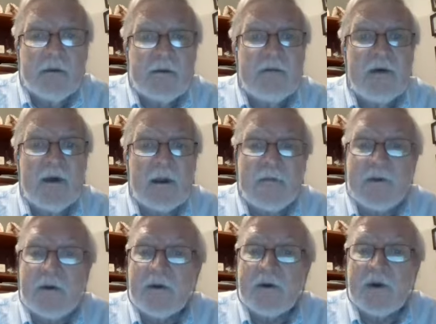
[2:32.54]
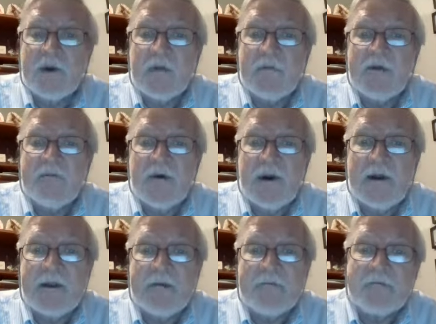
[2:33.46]
develop your interpretive
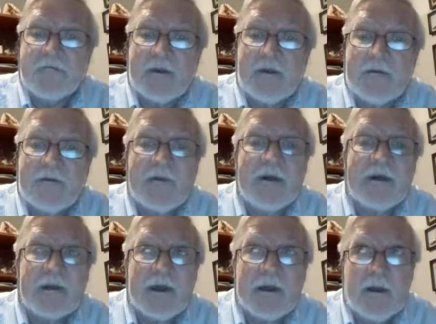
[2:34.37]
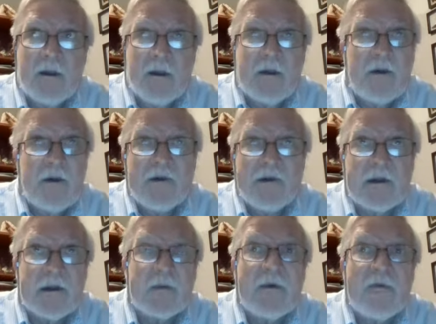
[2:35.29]
writing. Things like who's
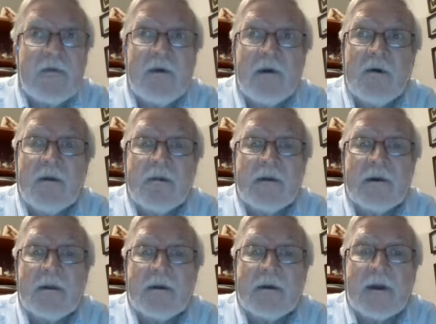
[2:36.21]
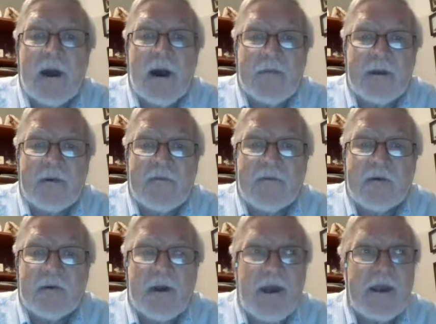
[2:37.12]
going to review the copy
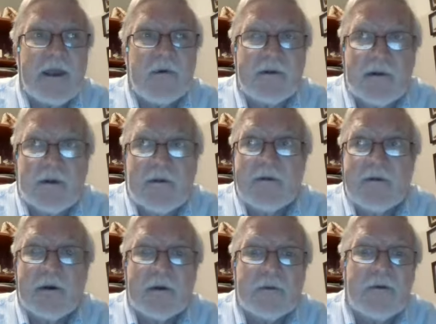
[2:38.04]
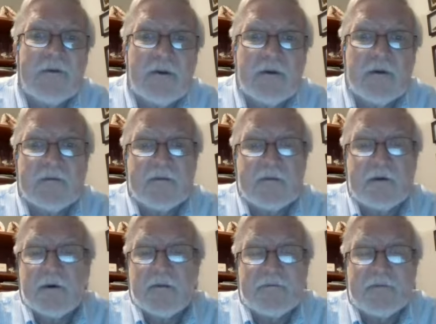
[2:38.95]
for accuracy, who's going to review it
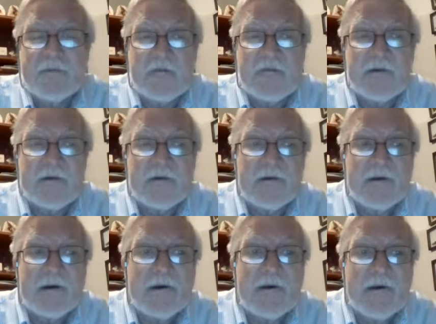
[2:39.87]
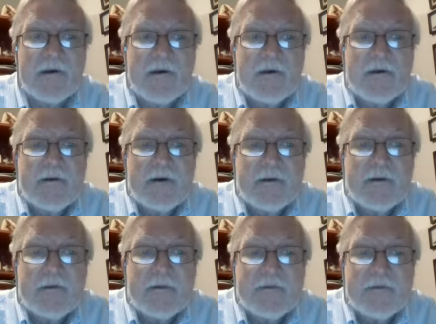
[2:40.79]
for
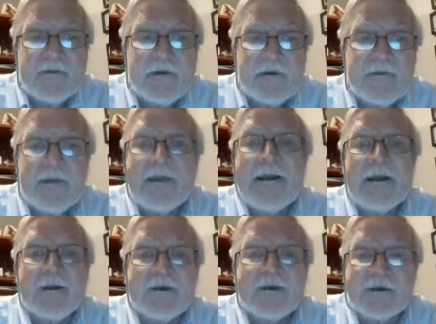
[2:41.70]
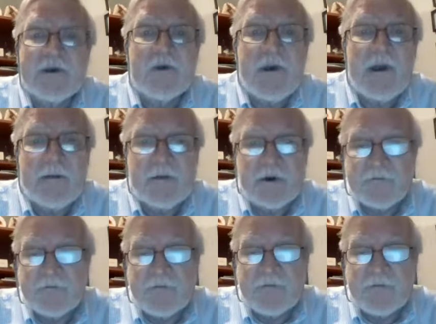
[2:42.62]
the English and grammar,